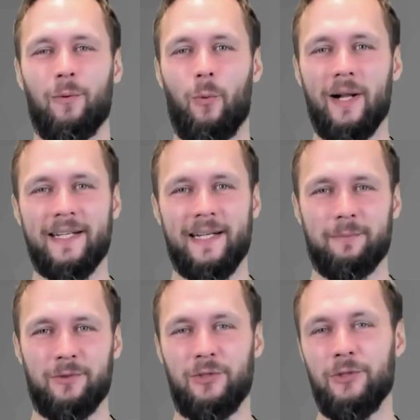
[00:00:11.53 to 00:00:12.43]

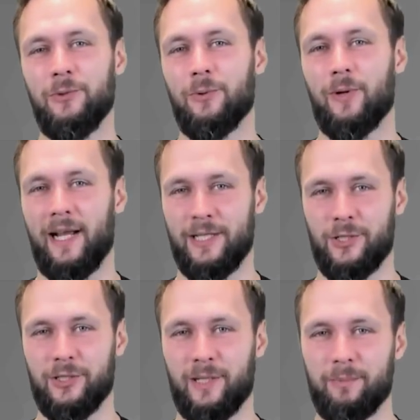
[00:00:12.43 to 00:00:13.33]
Welcome to
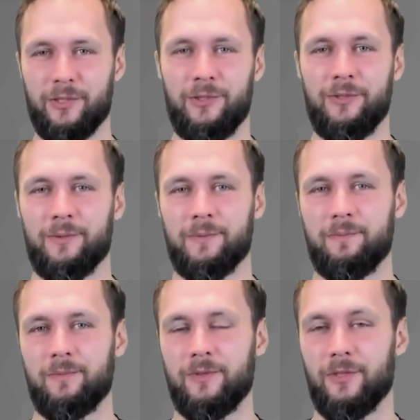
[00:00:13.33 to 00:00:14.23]
lecture number two.
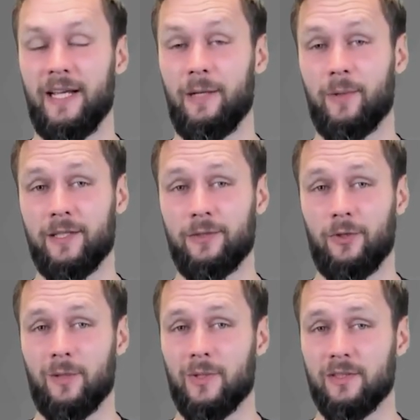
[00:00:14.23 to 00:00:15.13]
Today we're going to
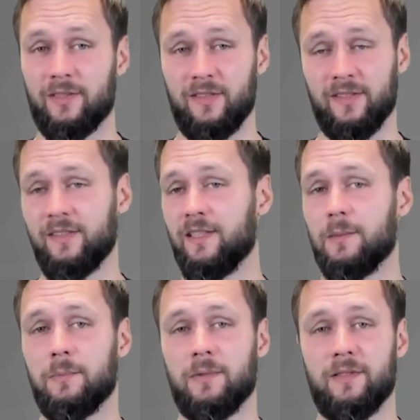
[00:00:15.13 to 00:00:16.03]
talk about
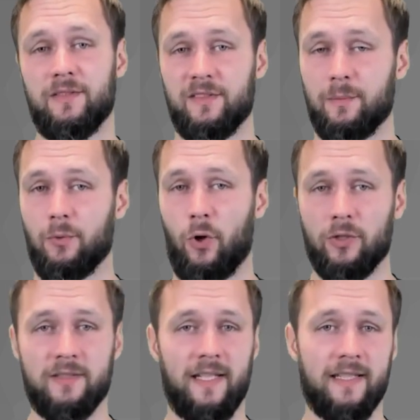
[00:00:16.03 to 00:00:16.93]
system, system
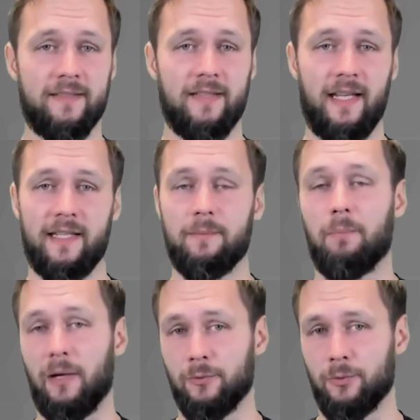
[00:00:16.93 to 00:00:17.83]
context, and
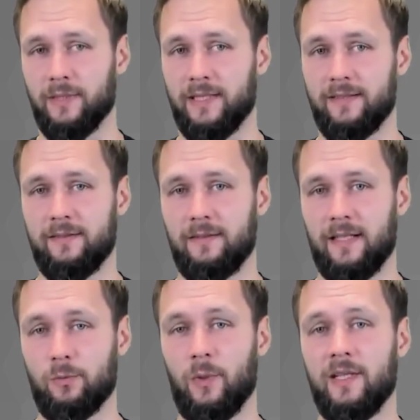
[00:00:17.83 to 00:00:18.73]
boundaries,
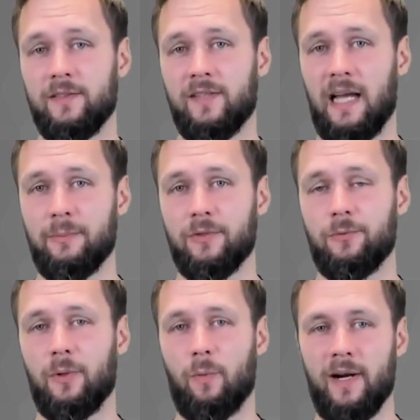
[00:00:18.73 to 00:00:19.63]
as well as types of
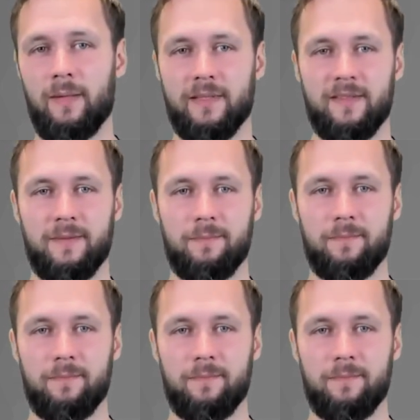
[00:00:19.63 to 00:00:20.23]
requirements.